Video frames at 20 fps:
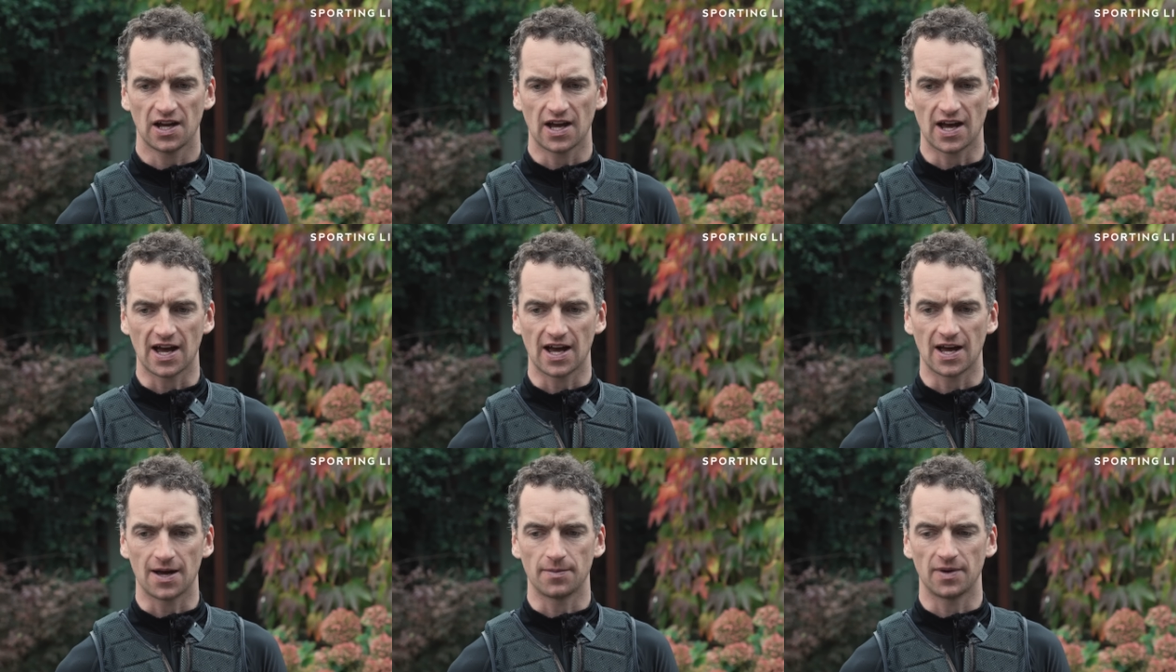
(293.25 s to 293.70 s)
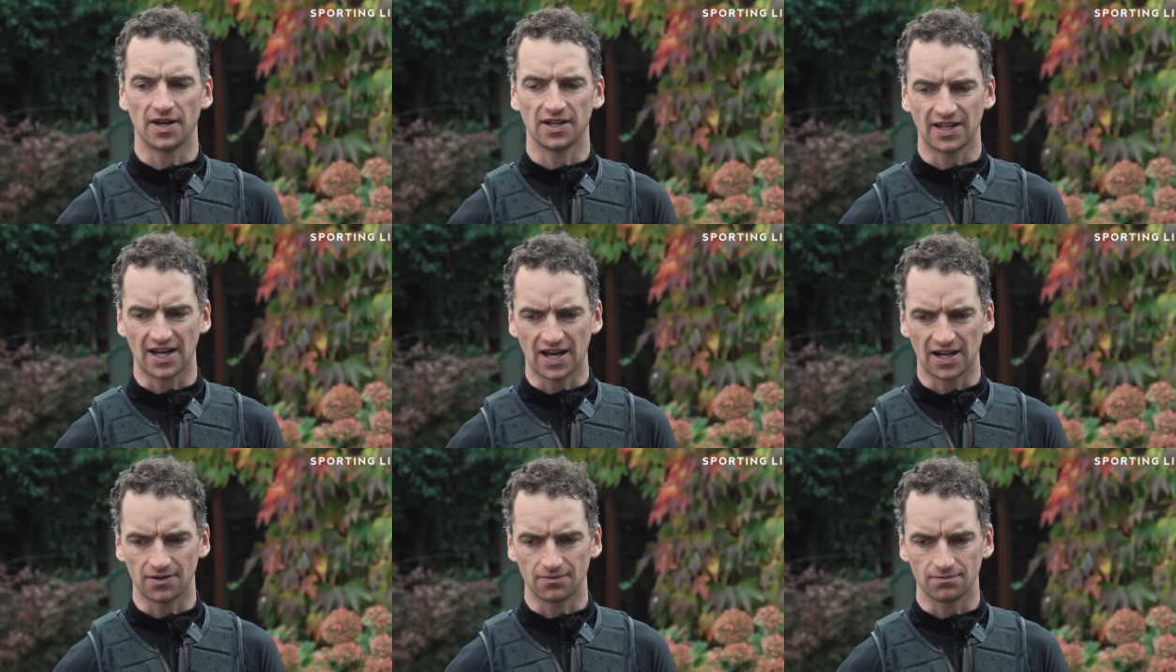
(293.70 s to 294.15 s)

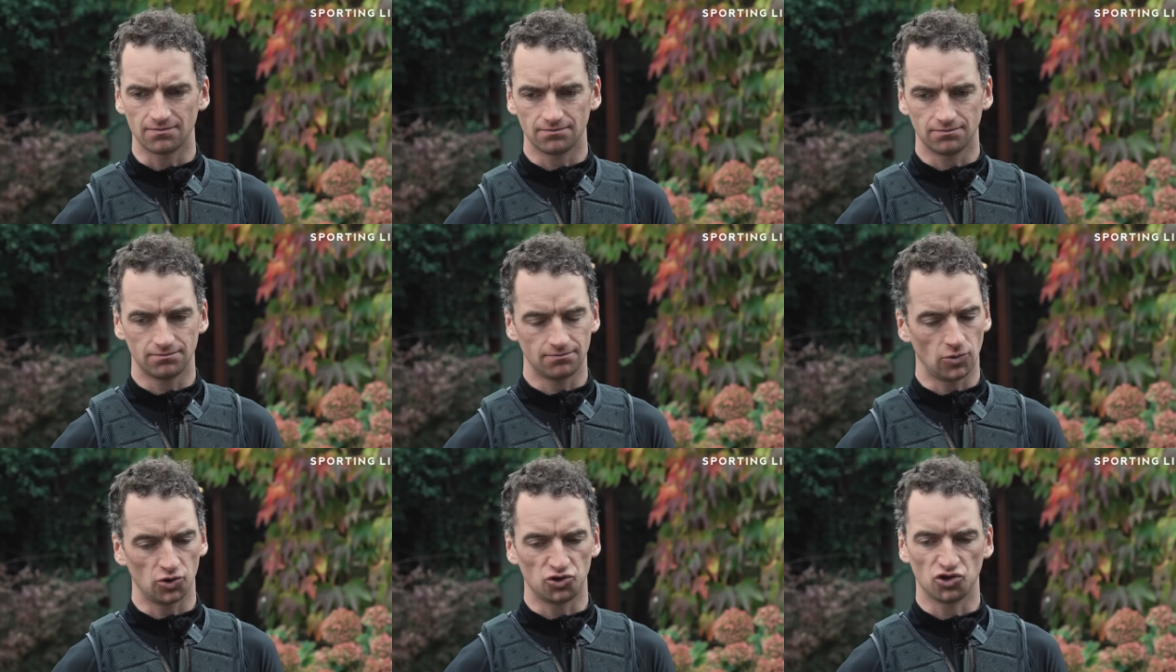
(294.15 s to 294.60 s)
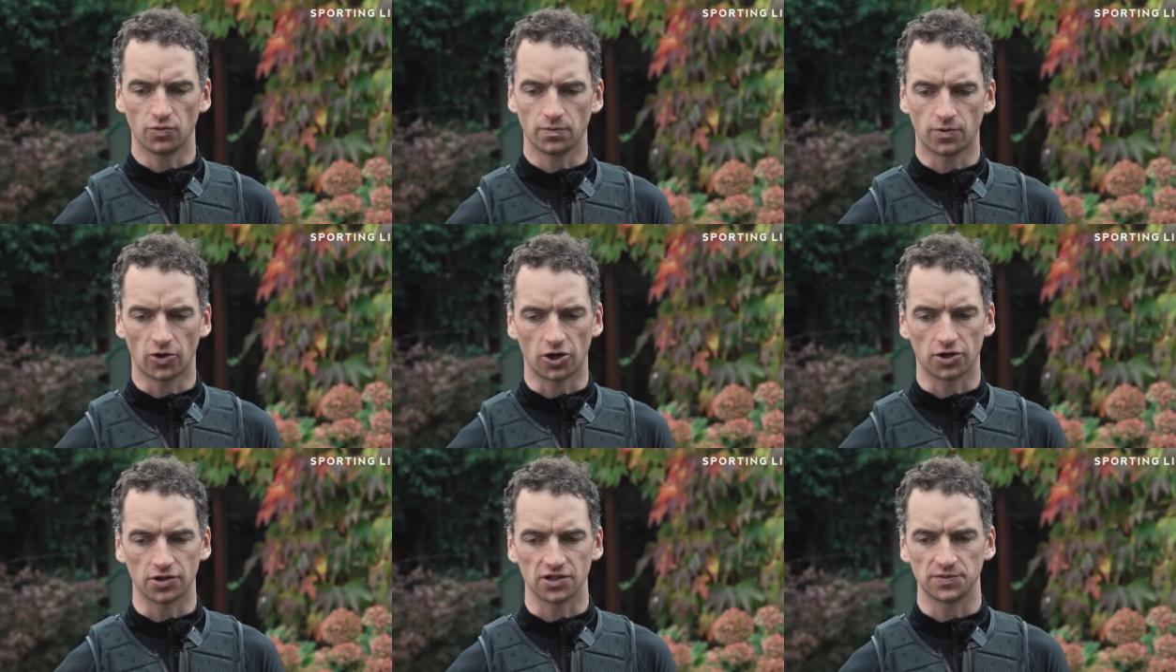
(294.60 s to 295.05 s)
Again, will jump
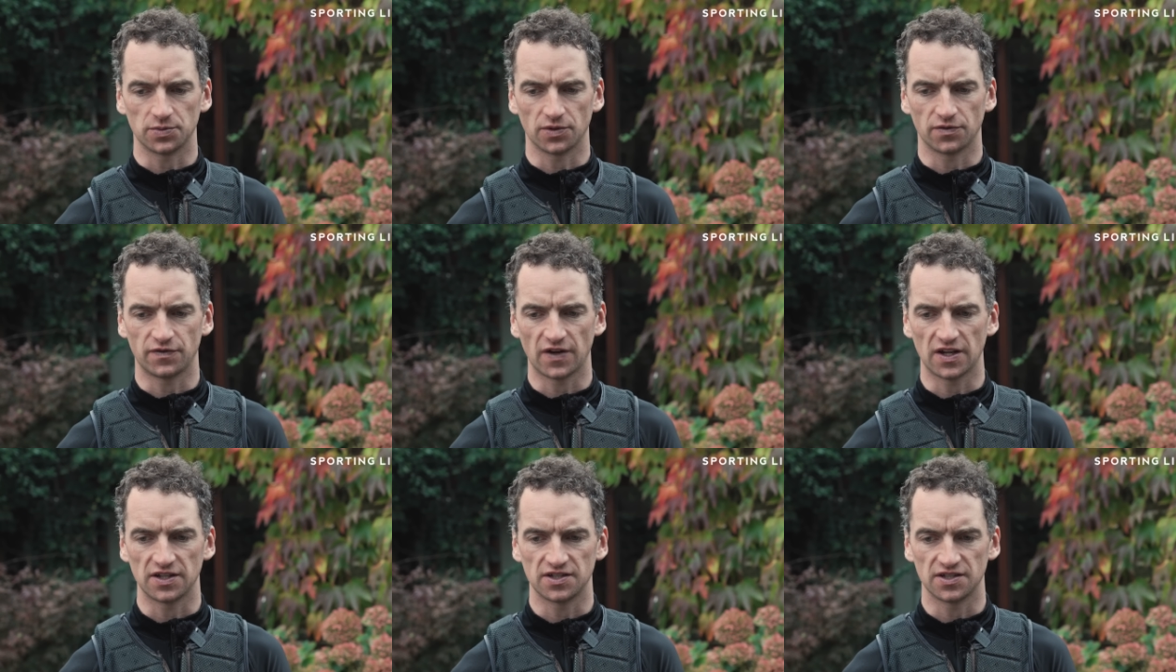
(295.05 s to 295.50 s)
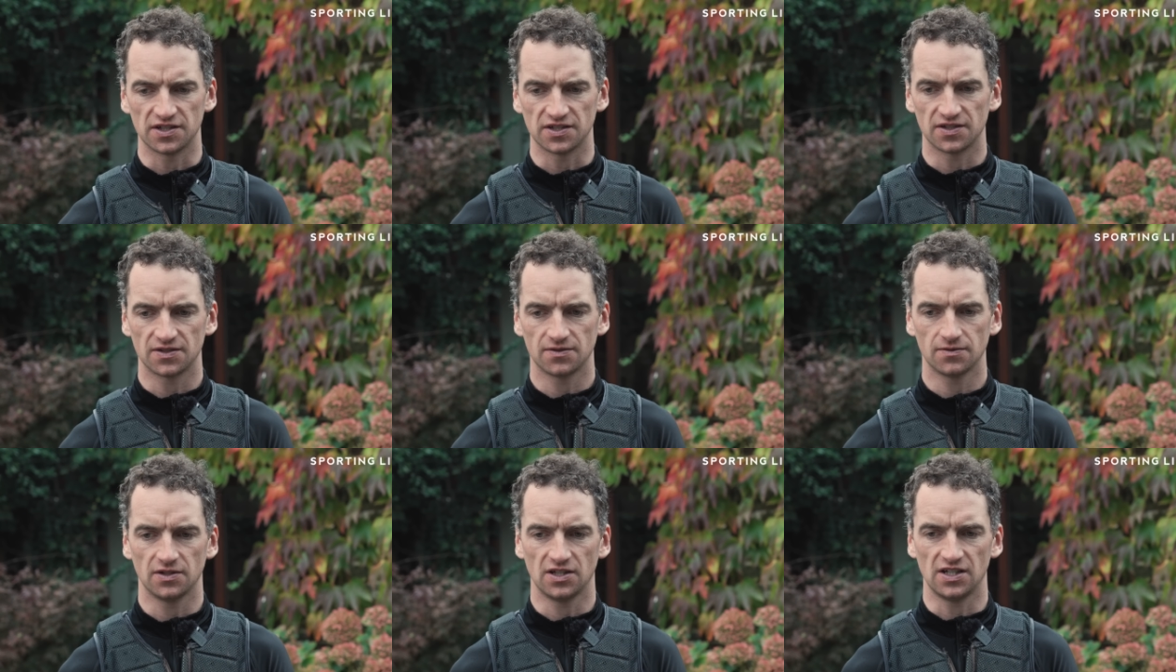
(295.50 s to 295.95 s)
hurdles, but fences.